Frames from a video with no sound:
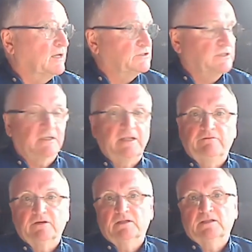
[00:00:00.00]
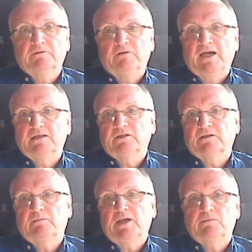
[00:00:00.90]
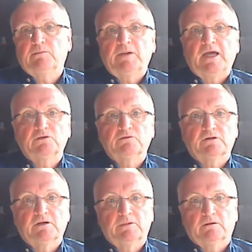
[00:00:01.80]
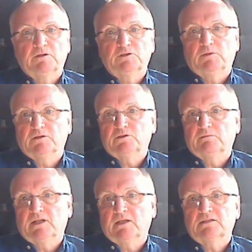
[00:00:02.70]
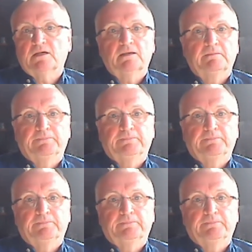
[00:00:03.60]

significantly raising the minimum age of criminal responsibility,